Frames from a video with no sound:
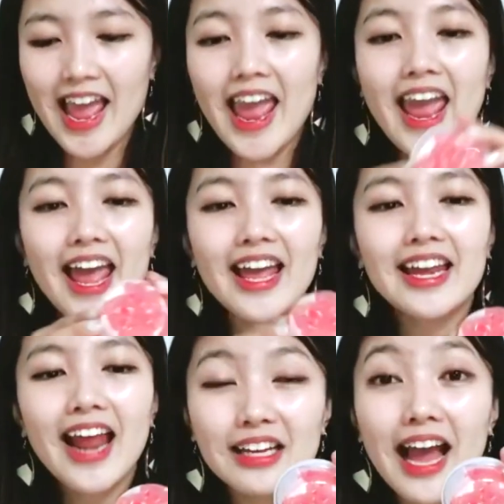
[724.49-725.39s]

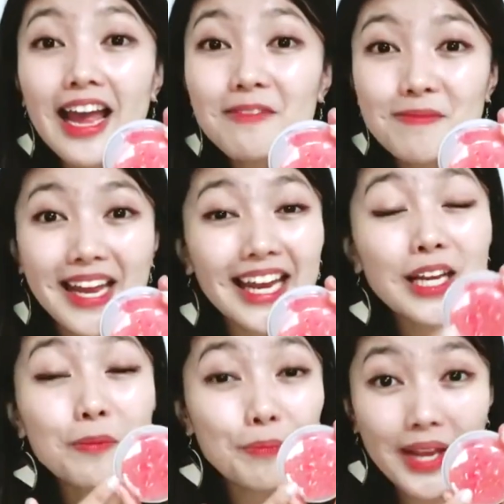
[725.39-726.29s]
And I
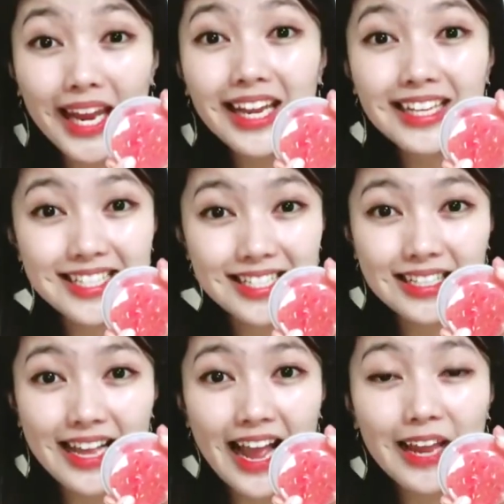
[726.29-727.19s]
made pink
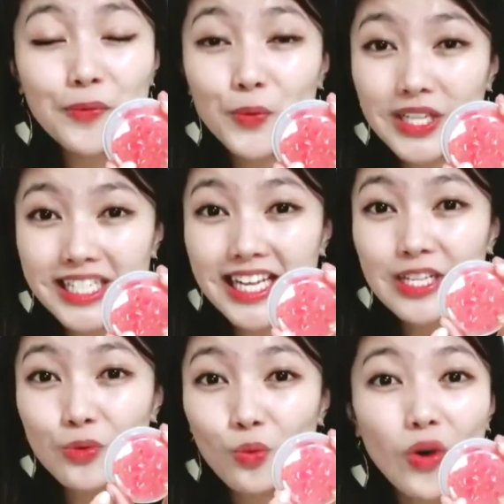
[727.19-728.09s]
slime which
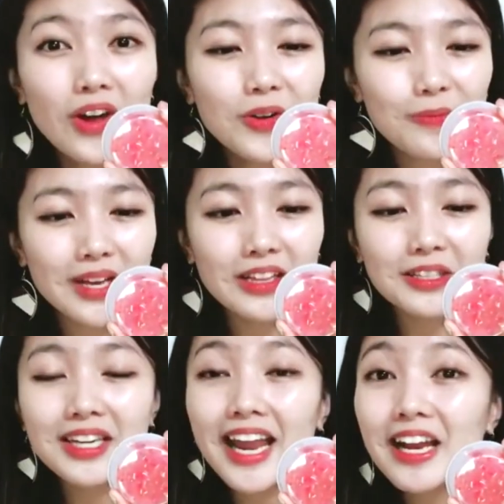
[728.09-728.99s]
has
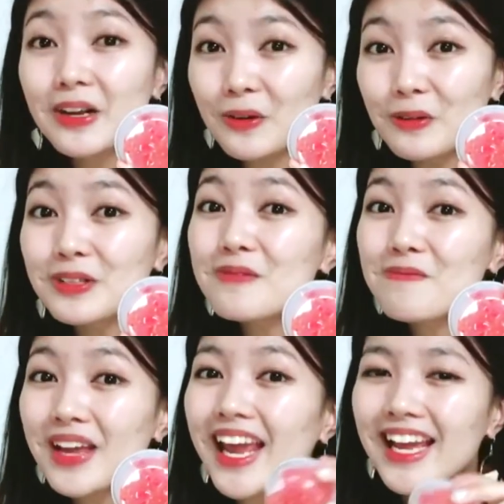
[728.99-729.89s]
watermelon and golden
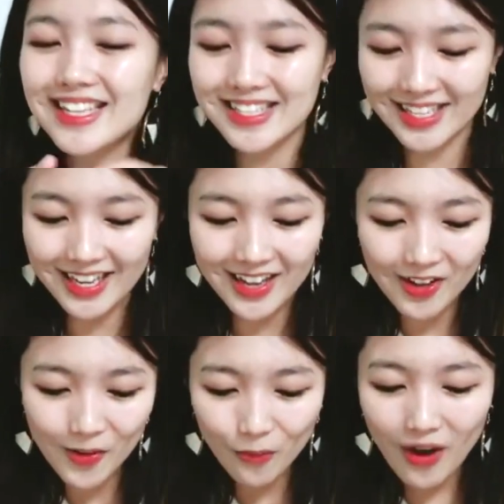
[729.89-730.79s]
beads.
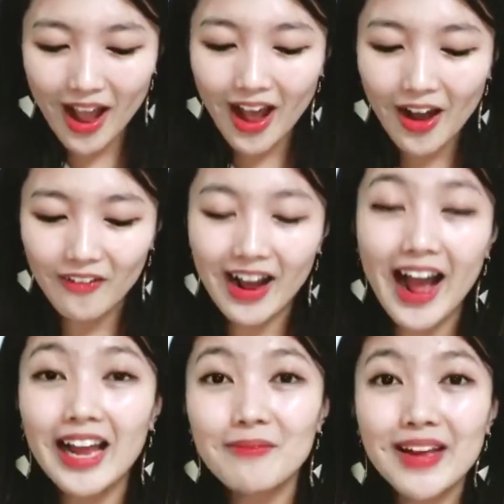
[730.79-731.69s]
Wow,
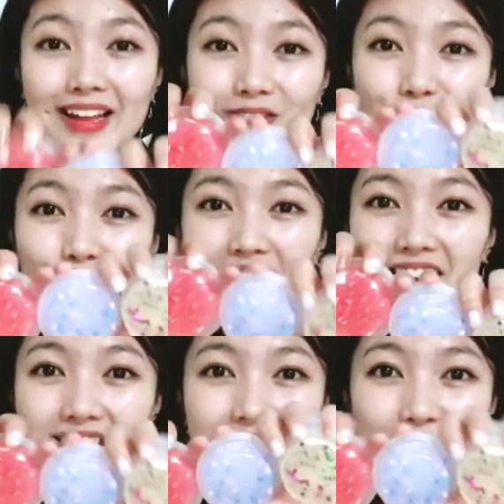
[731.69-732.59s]
I made 3
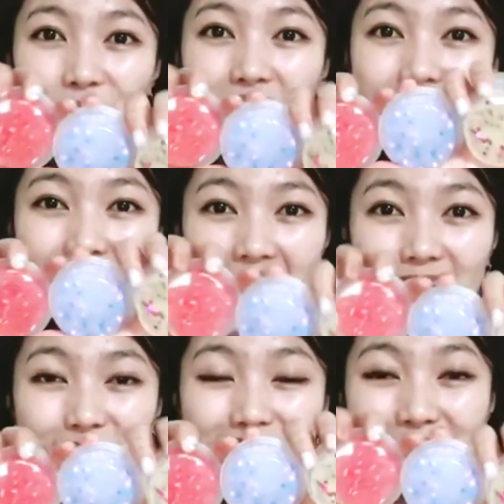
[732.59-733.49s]
different
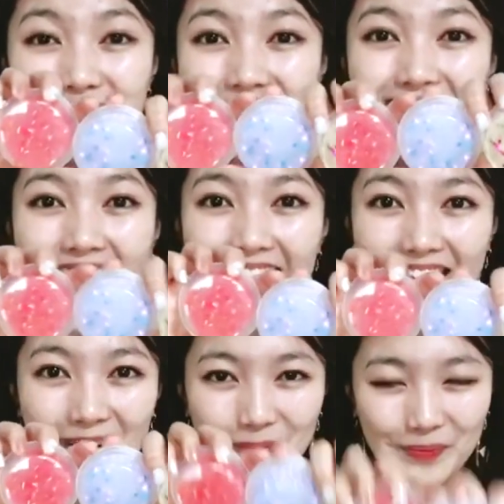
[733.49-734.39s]
types of slime.